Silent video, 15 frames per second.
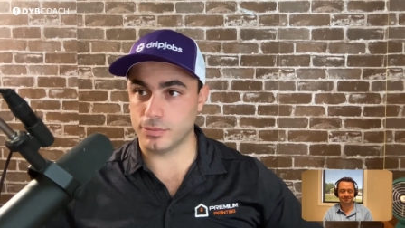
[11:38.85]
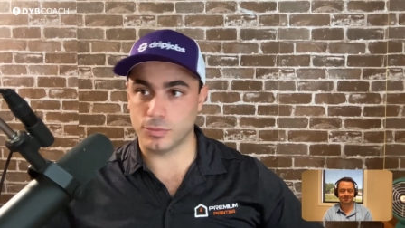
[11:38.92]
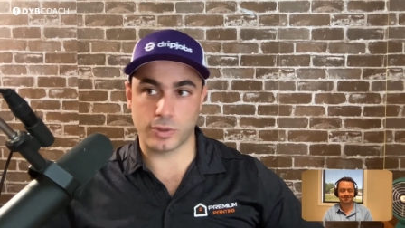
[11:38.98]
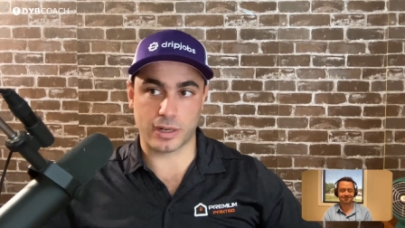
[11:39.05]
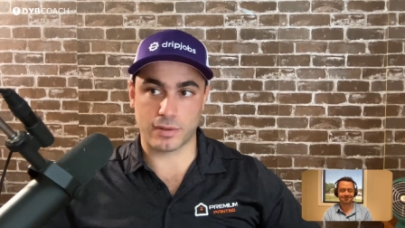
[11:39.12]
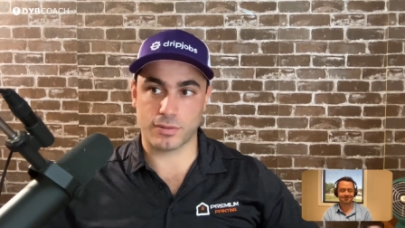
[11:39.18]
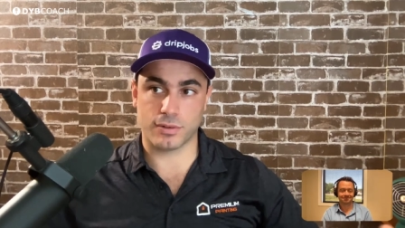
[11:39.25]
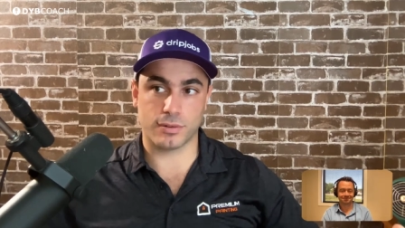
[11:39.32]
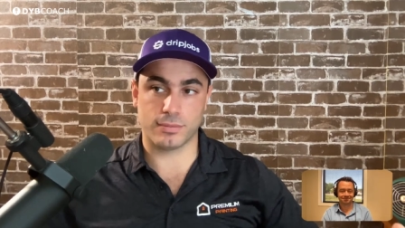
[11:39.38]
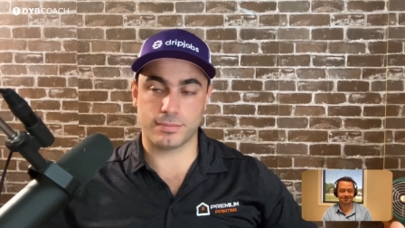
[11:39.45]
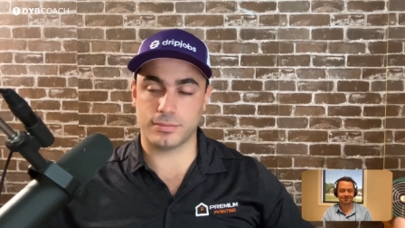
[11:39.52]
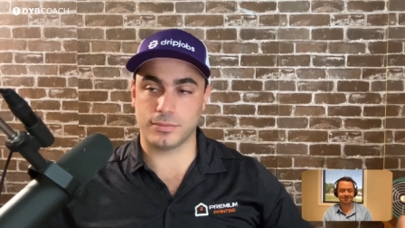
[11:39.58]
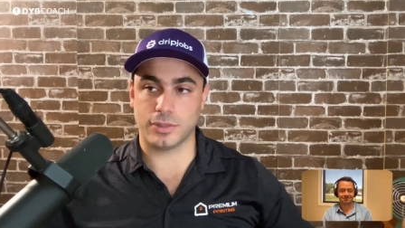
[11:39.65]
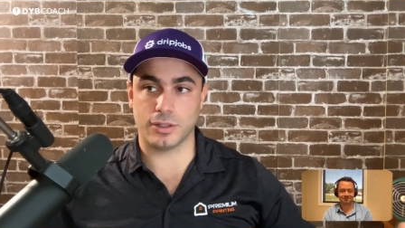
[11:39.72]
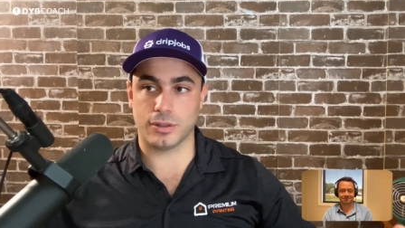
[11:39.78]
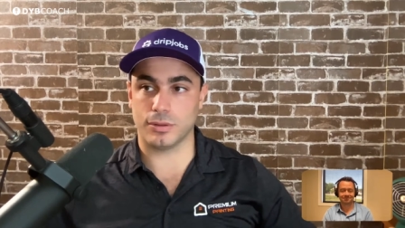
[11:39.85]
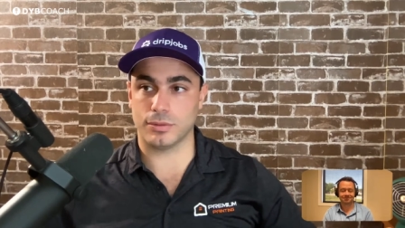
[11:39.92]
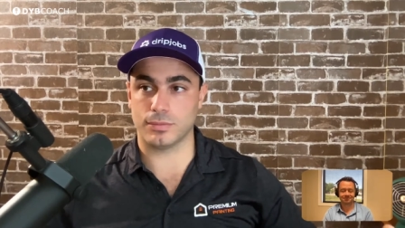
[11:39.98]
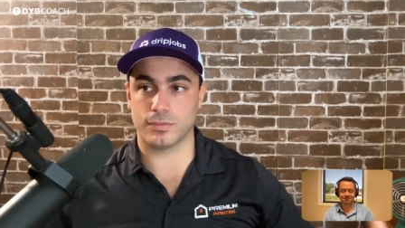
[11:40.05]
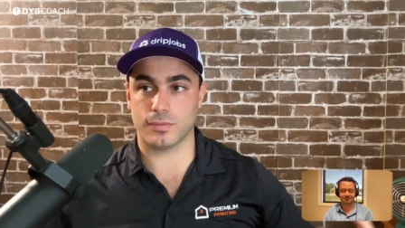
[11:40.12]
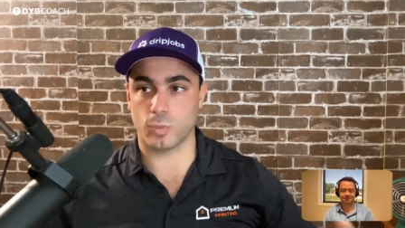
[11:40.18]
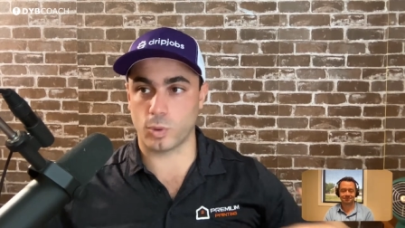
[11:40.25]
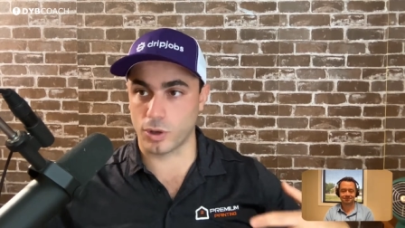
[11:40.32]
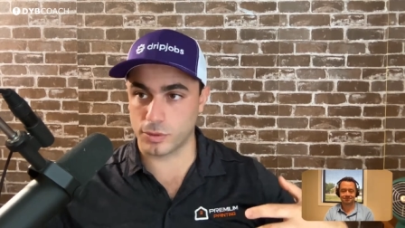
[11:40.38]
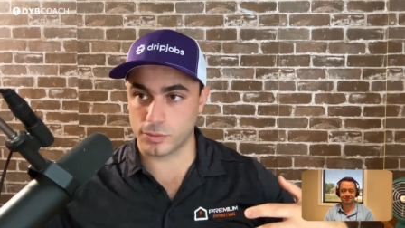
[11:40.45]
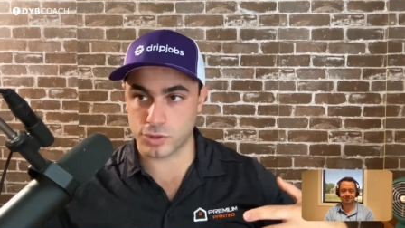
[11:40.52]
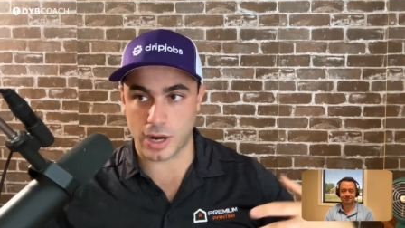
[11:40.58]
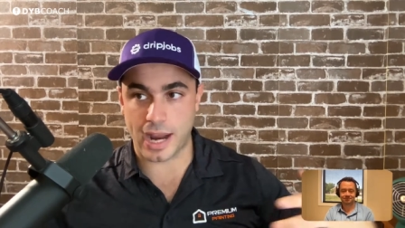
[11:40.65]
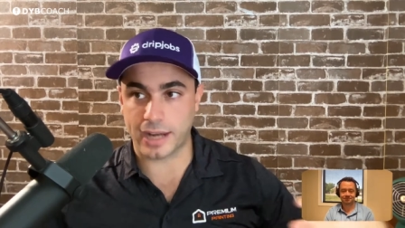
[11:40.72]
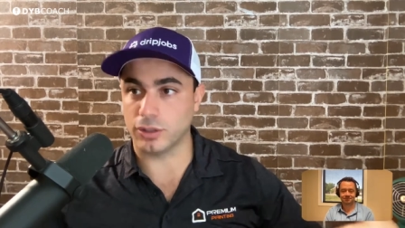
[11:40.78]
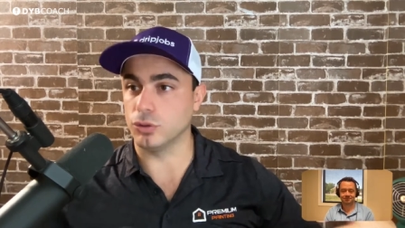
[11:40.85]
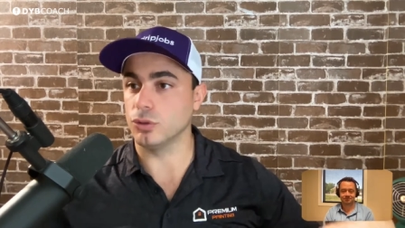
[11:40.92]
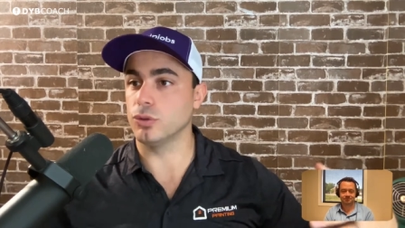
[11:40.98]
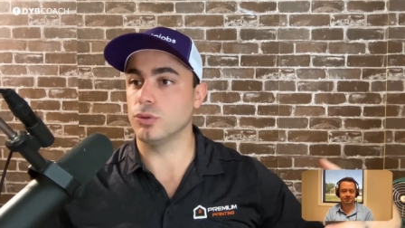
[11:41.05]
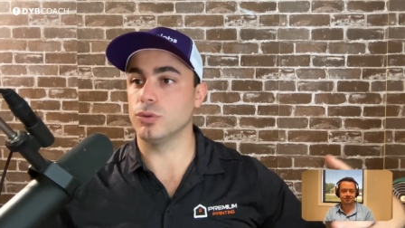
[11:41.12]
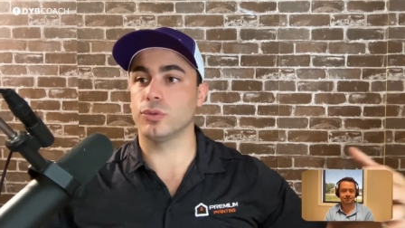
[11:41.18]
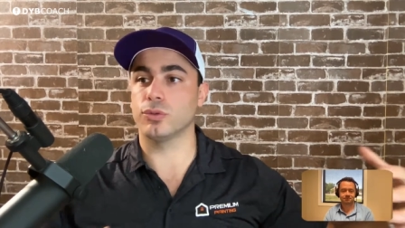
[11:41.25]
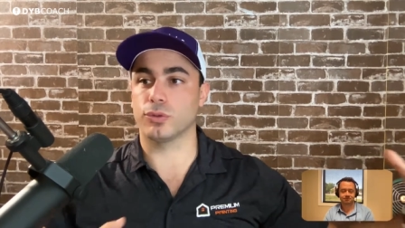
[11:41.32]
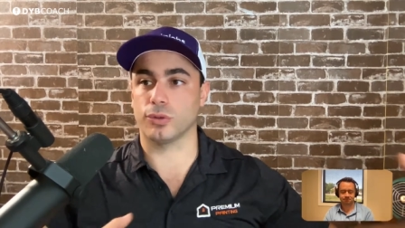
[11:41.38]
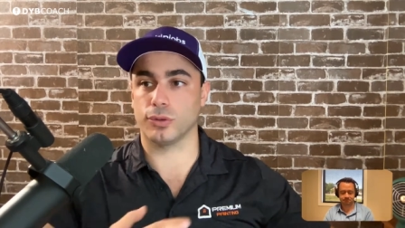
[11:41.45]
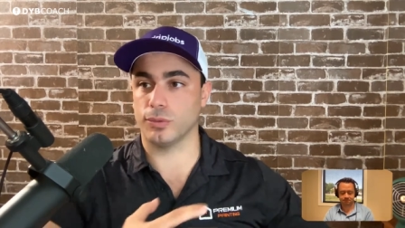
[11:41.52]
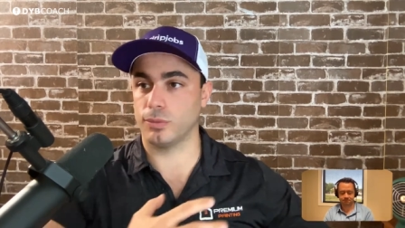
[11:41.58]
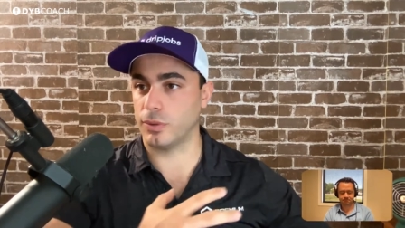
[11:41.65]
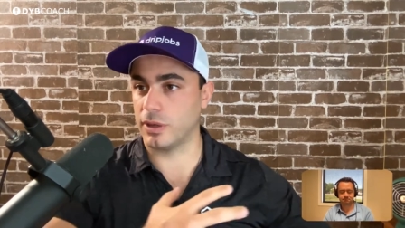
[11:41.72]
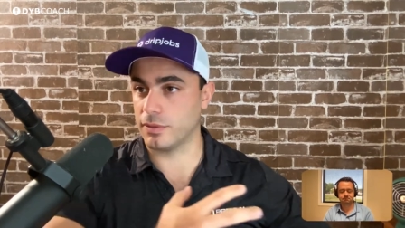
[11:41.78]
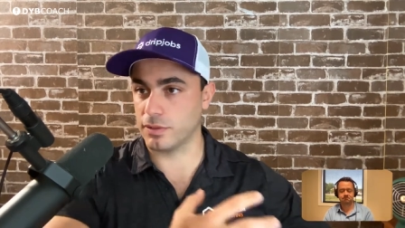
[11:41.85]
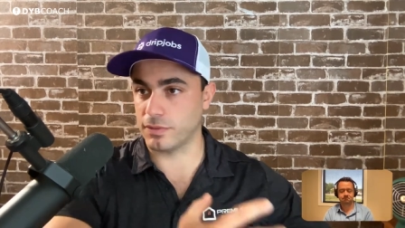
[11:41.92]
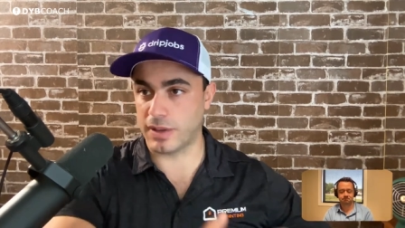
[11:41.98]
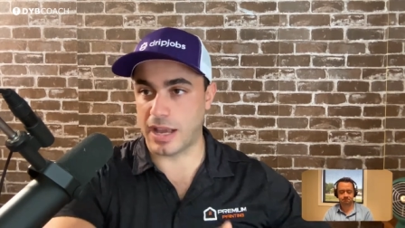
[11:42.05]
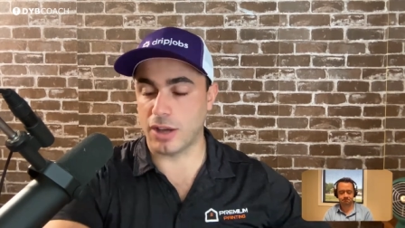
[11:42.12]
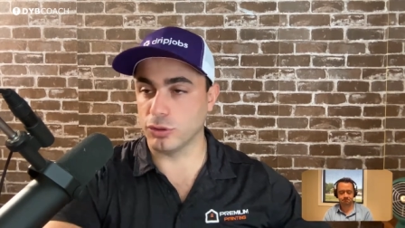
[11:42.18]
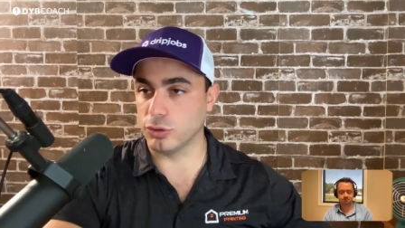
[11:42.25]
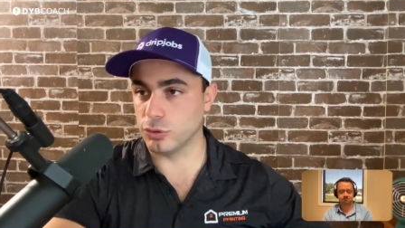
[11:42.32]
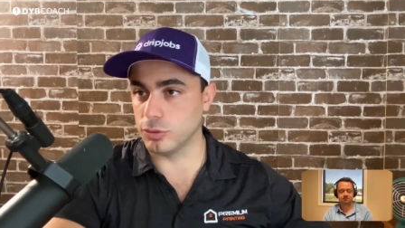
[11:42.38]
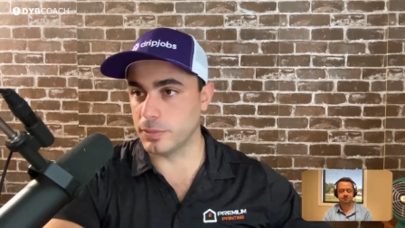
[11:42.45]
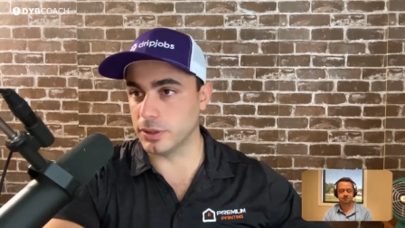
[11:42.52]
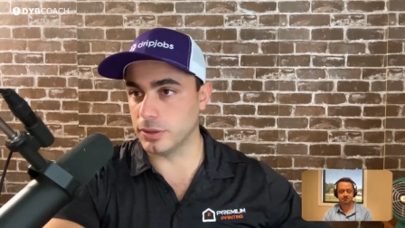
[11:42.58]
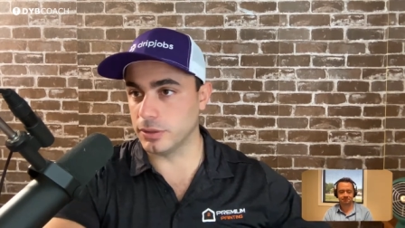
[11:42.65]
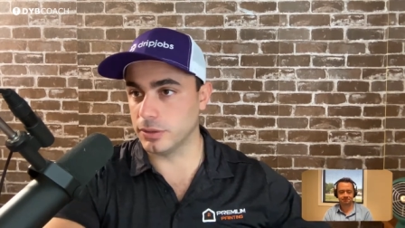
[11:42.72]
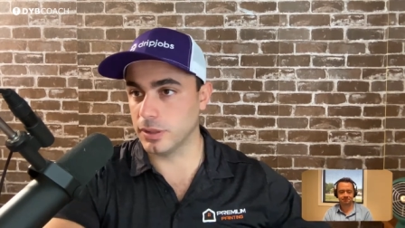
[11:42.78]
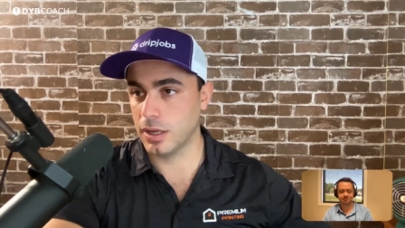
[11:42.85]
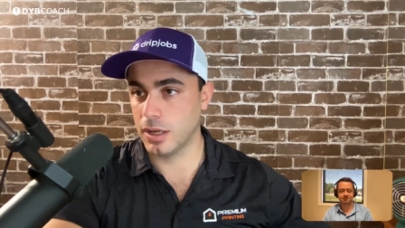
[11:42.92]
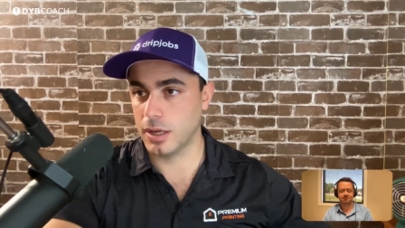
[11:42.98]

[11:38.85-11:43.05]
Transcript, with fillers: whatever you know word track you use or whatever value you build,